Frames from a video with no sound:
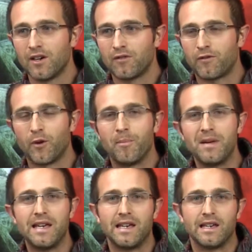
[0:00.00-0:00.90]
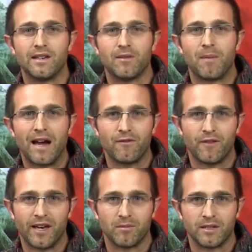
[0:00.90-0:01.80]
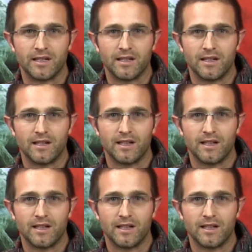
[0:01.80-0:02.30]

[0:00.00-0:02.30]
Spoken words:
for me and my family,